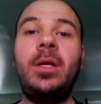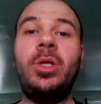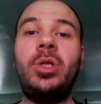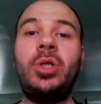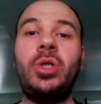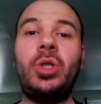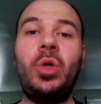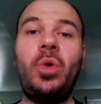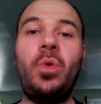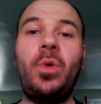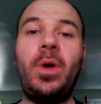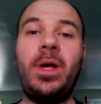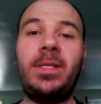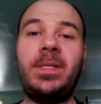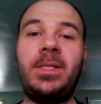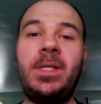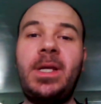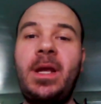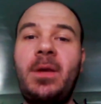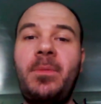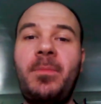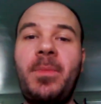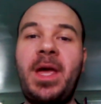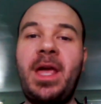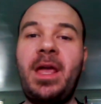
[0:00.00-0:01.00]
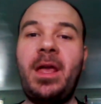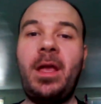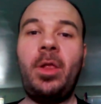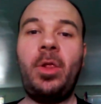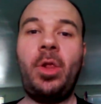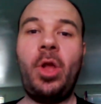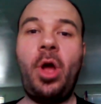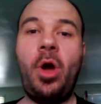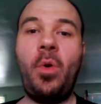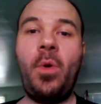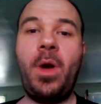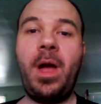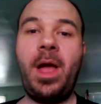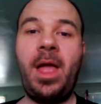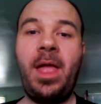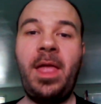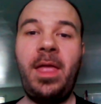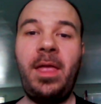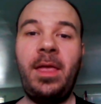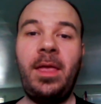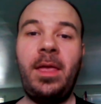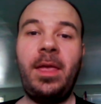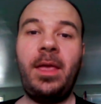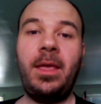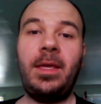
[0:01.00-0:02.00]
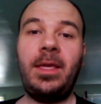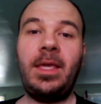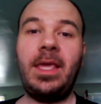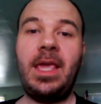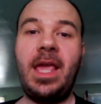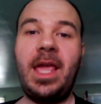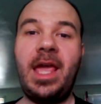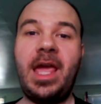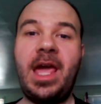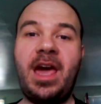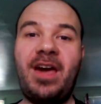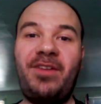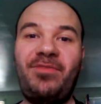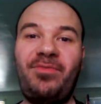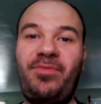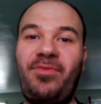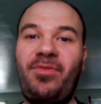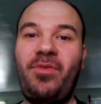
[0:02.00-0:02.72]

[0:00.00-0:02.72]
Tua Tagovailoa, yeah,